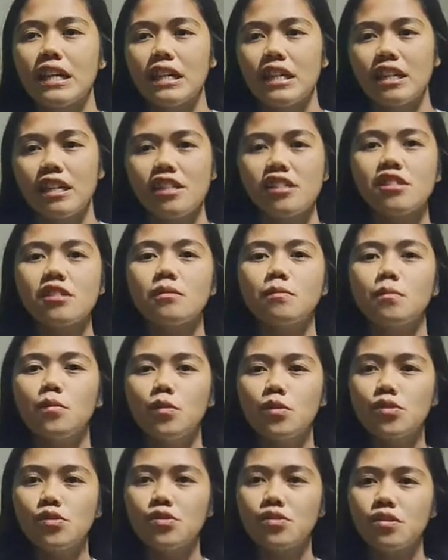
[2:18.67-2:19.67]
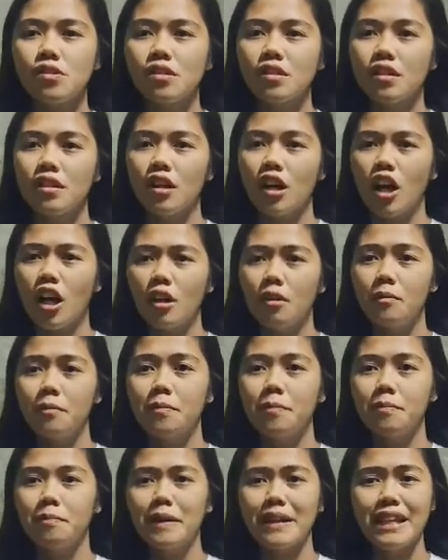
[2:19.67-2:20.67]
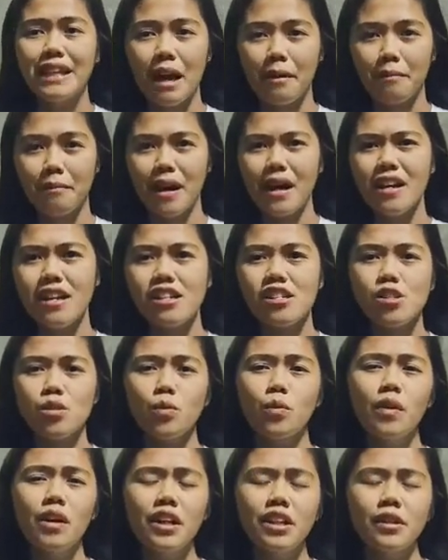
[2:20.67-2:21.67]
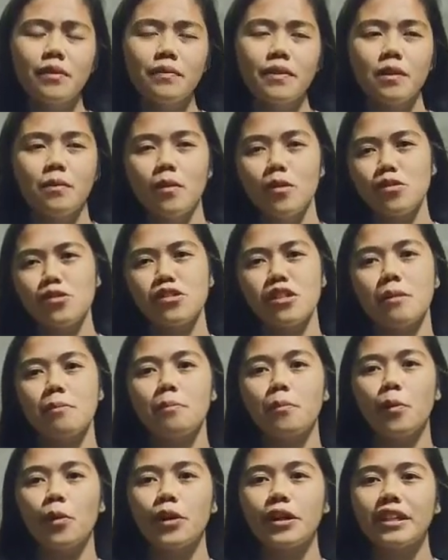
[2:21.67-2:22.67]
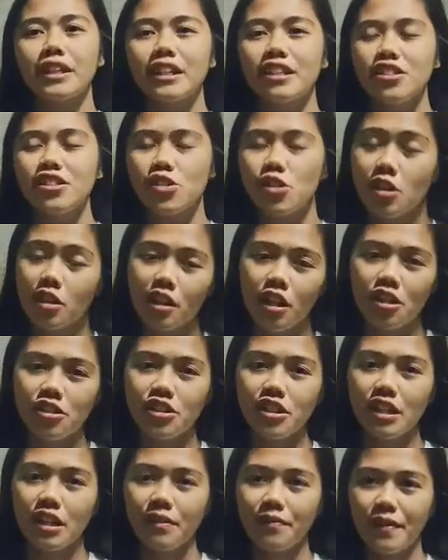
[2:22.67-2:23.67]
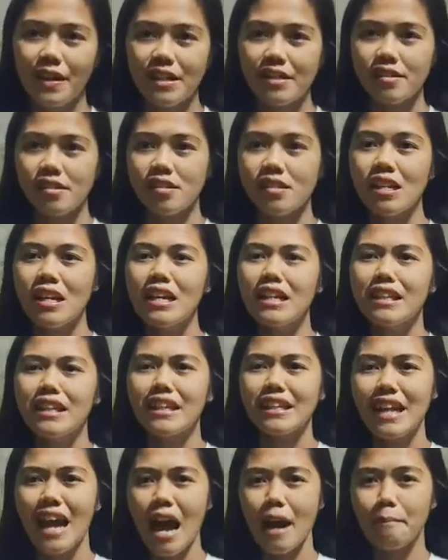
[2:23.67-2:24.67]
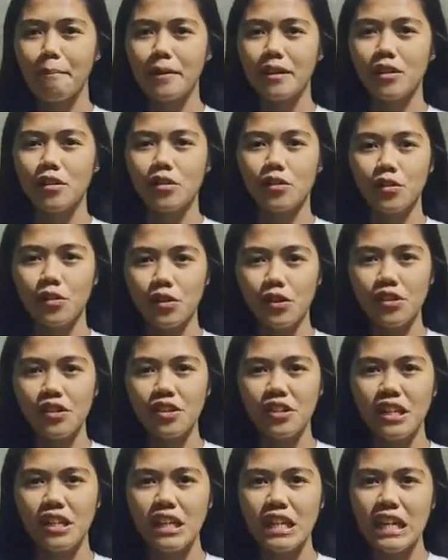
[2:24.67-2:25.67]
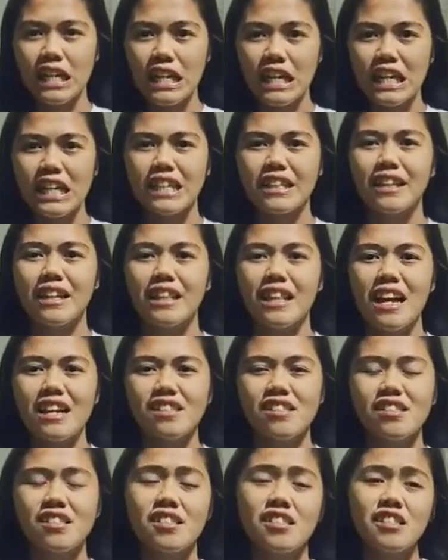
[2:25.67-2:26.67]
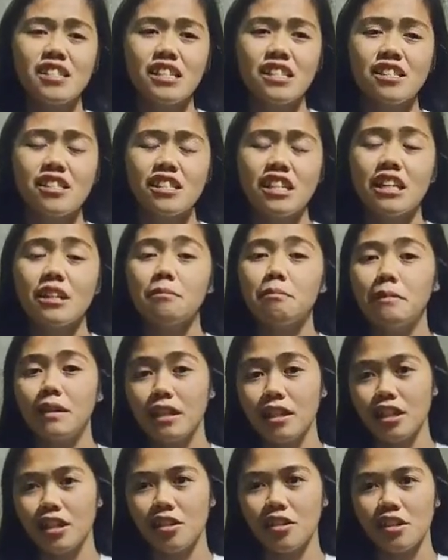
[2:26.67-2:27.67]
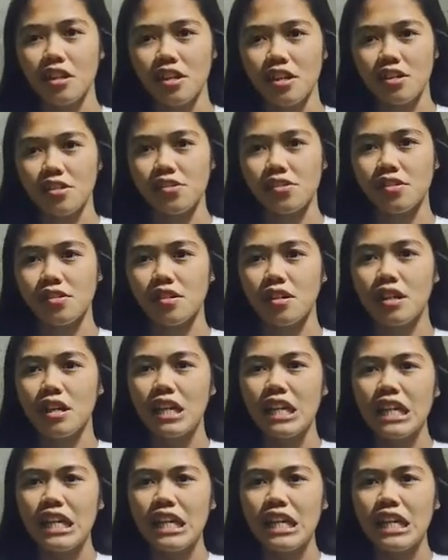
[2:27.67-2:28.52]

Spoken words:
Isthmus of Panama is one of the most important geologic events that happened on Earth in the last 16 million years.